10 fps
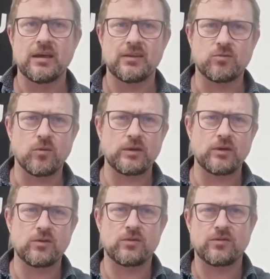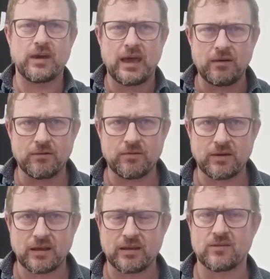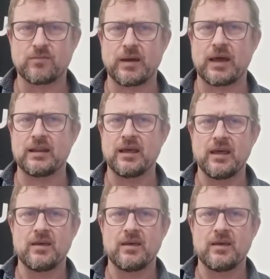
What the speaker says: is what we use for everything in Spain,